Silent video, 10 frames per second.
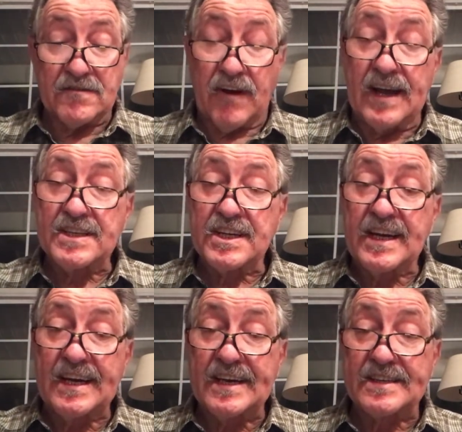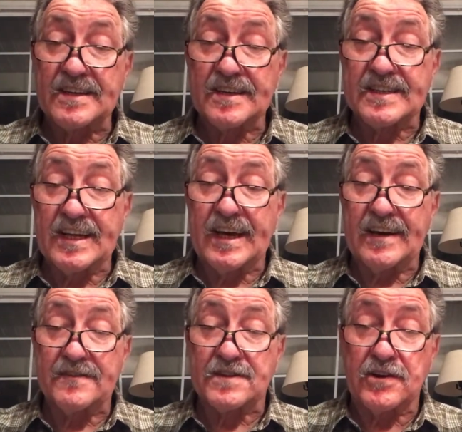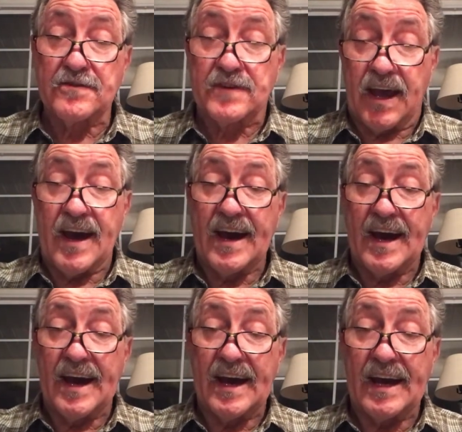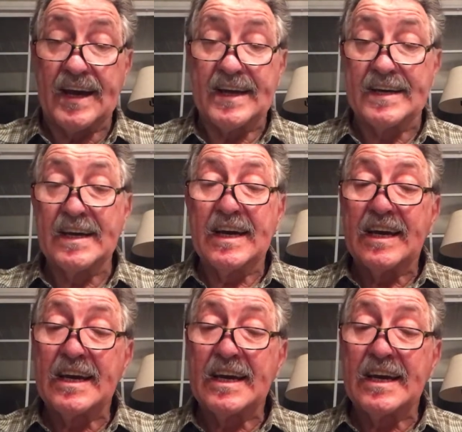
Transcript: Christ Jesus lives today.